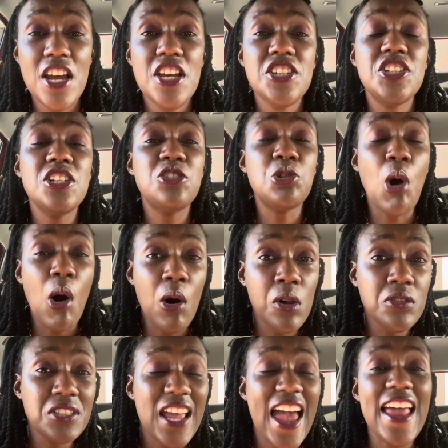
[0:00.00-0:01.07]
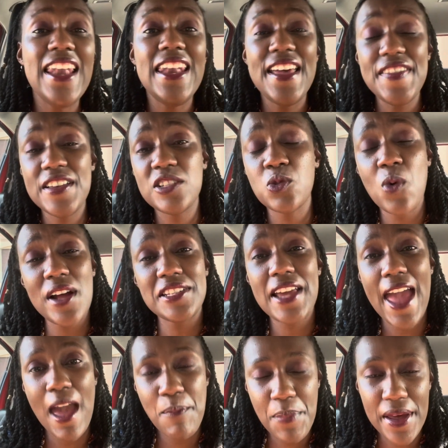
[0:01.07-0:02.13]
she told her learners what
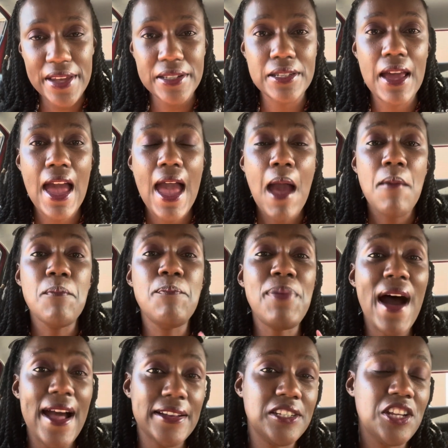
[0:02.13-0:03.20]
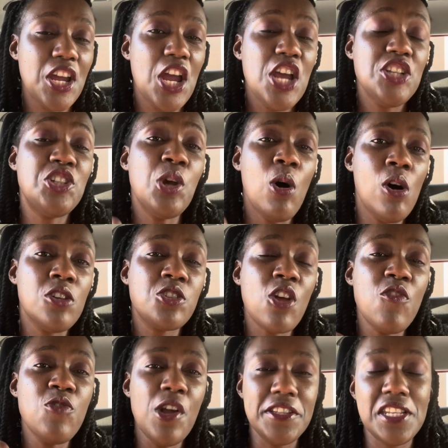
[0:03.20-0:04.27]
happened. But she also
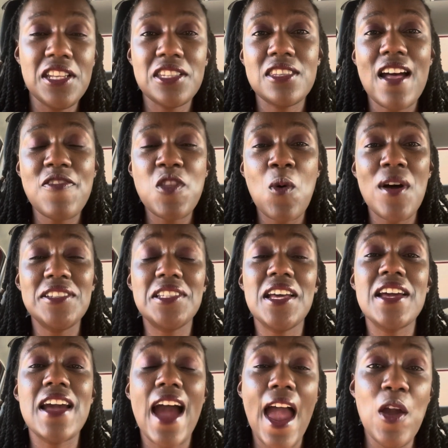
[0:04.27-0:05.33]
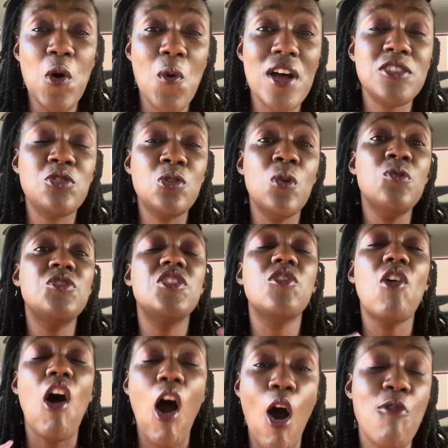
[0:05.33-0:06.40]
noticed that there was a guy who was dozing
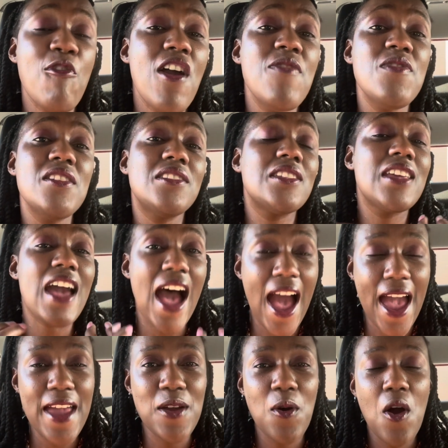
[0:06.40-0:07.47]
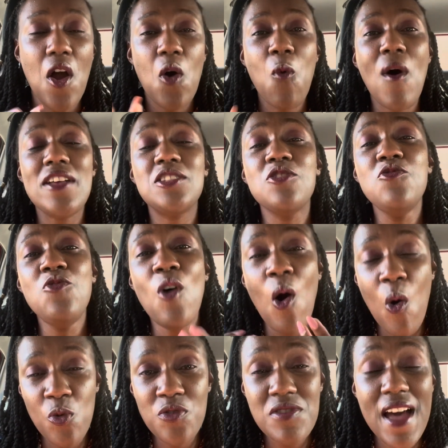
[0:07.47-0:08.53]
off. And this guy was
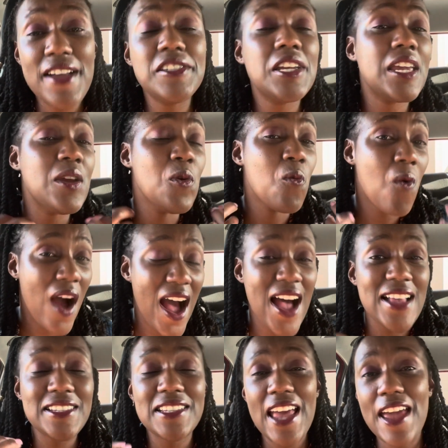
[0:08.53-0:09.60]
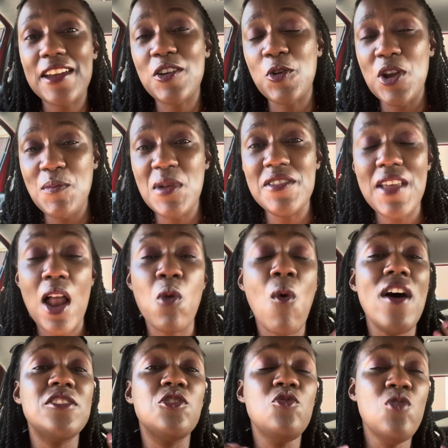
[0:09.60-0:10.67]
known that he was a criminal,
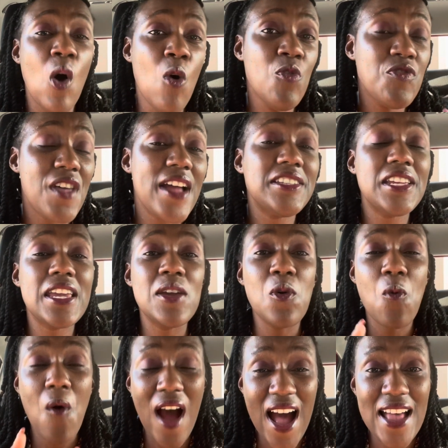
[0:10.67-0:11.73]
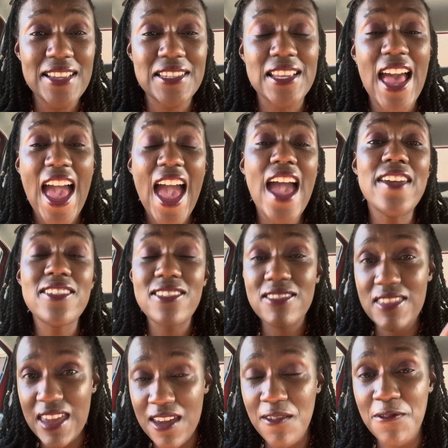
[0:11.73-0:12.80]
was known that he was a
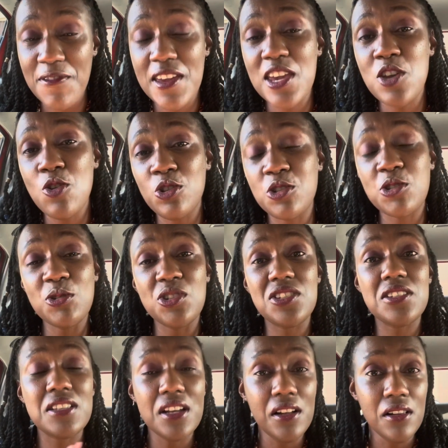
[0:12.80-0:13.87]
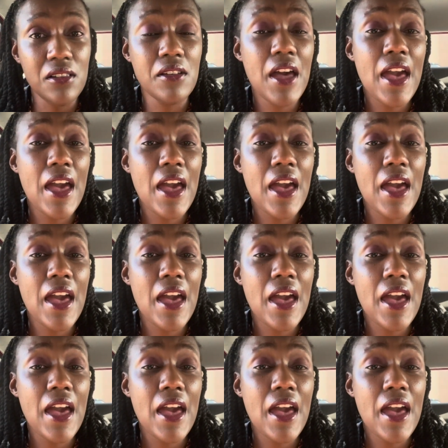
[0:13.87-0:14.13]
thief. He used to steal